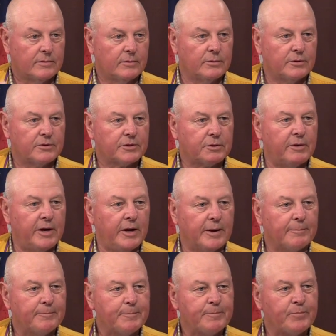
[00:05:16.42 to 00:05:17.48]
do the
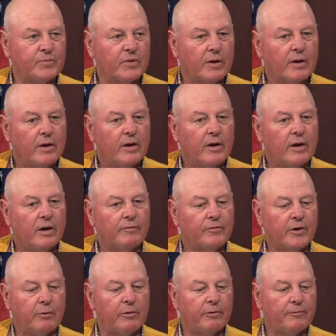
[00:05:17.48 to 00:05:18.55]
screening. If
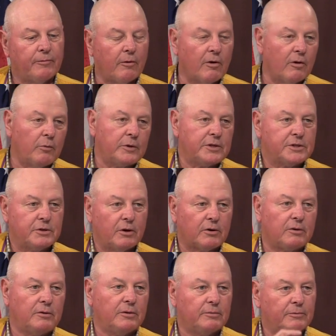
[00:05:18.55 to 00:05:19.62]
they refer, we
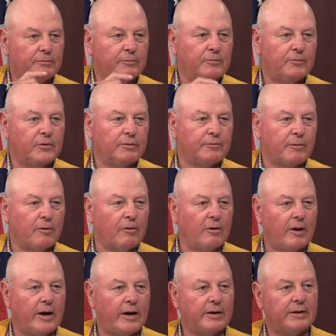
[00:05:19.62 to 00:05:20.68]
circle the
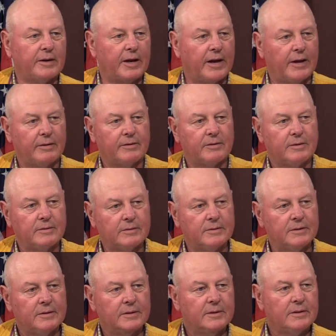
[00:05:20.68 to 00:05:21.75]
referral on and hand the
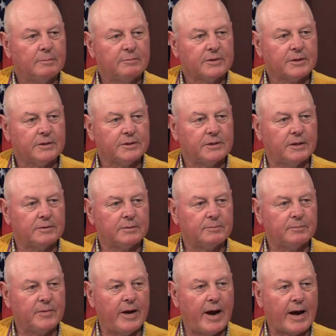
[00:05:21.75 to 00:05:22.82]
consent
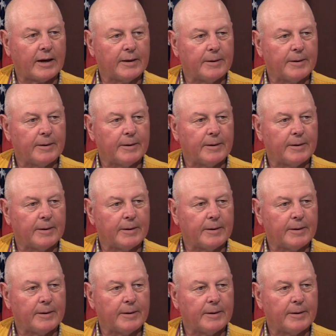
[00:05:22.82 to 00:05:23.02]
back.